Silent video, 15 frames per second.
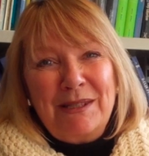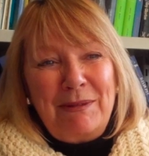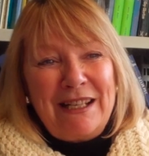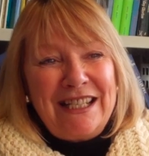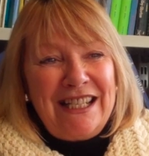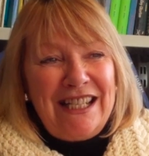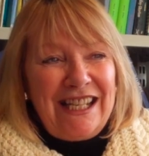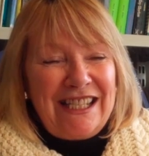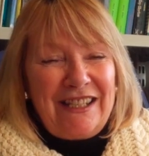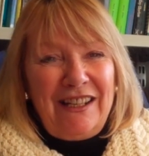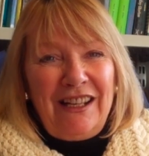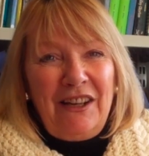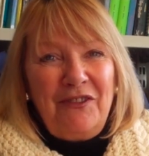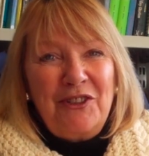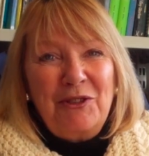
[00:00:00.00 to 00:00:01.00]
better
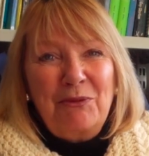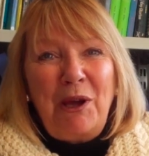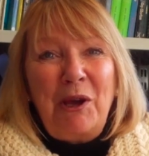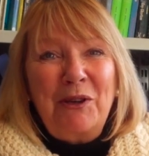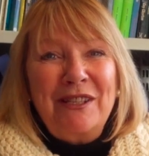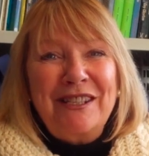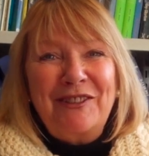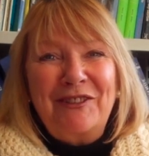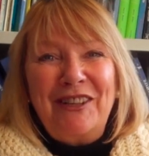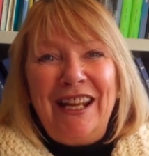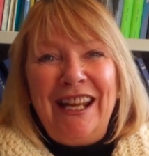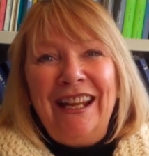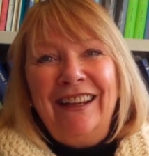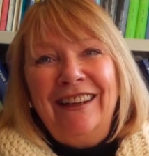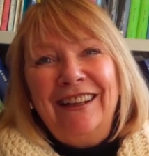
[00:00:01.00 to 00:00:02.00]
left to poets, really.